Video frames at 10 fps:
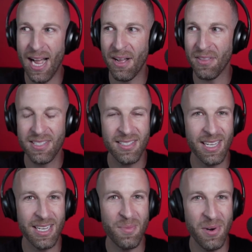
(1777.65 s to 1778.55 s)
this is like
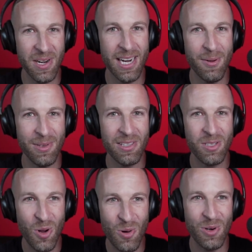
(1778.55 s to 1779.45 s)
a brand I would
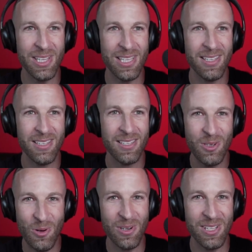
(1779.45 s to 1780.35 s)
totally,
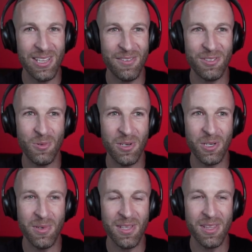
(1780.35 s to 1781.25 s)
totally love to work
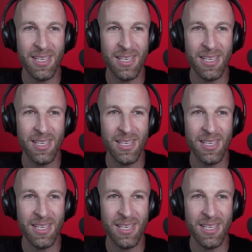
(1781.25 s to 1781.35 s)
with.